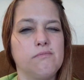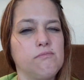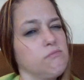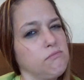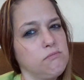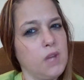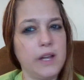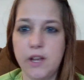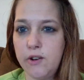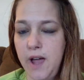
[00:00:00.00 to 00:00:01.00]

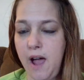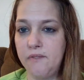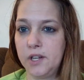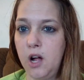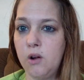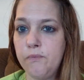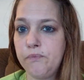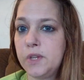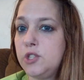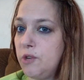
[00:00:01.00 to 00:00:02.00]
a year and a half ago,
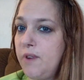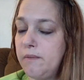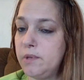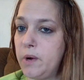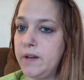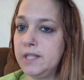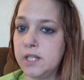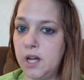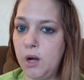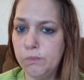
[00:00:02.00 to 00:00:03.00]
2 Februarys
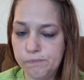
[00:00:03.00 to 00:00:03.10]
ago.